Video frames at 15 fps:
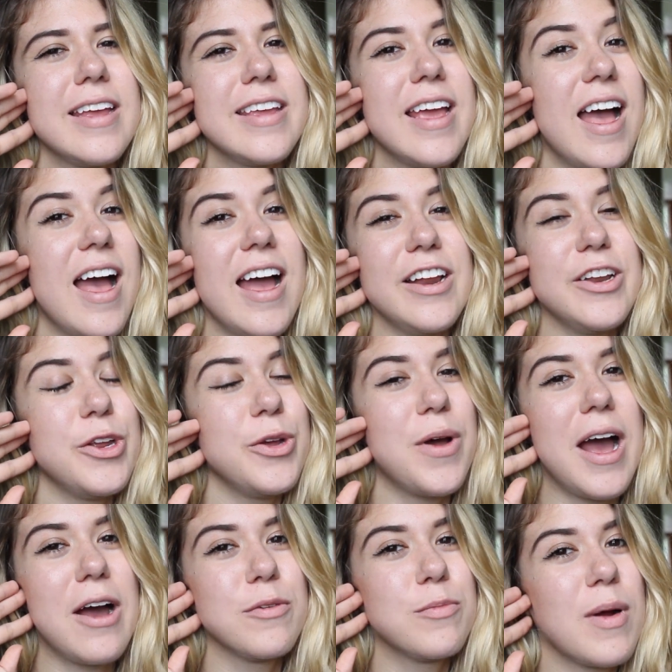yeah, I knew
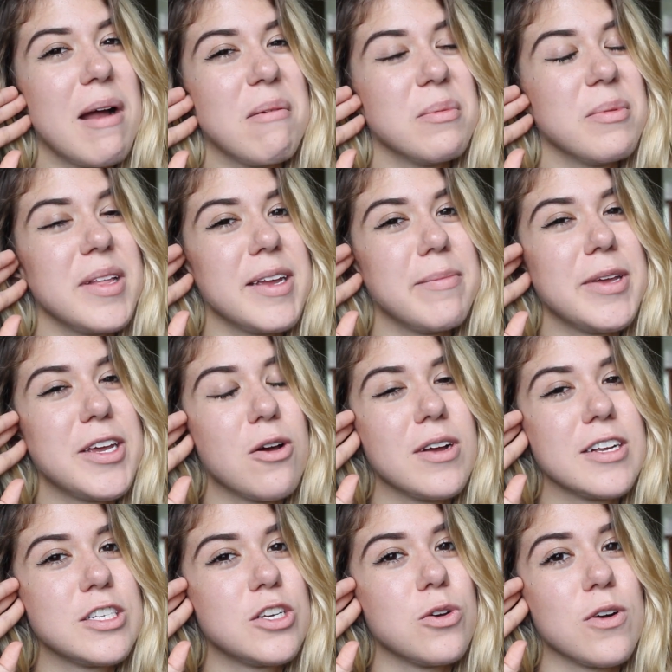I would probably be
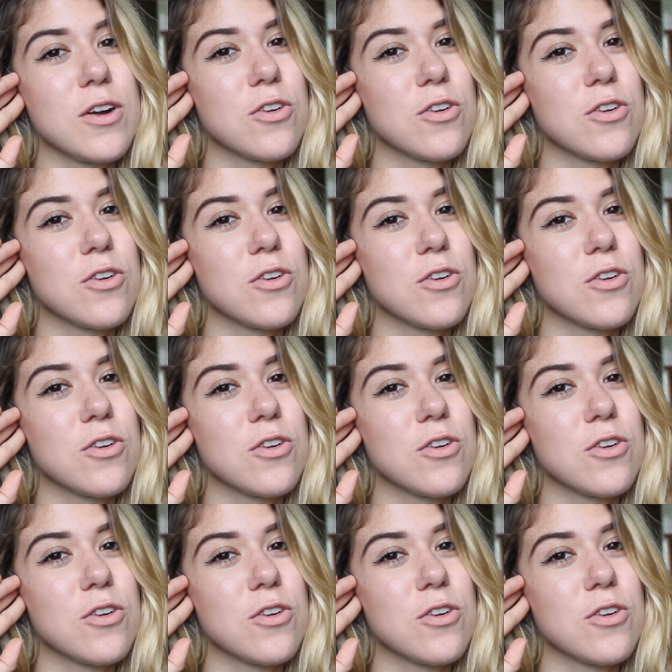going to